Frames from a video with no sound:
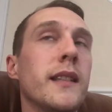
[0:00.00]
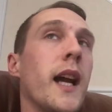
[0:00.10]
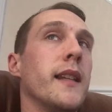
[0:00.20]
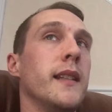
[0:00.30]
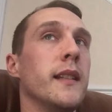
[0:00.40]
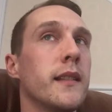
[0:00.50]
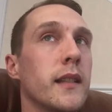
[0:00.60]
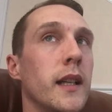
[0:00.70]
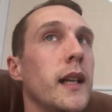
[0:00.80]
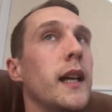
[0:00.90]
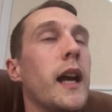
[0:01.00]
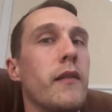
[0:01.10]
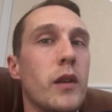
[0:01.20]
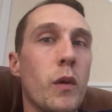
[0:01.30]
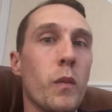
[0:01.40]
ideas.
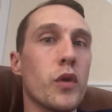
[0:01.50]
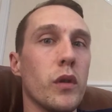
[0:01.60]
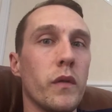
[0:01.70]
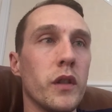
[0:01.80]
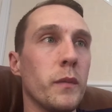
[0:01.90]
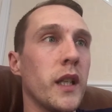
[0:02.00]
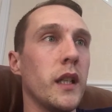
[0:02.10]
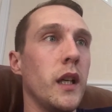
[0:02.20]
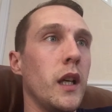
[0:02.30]
Everyone was loving him then.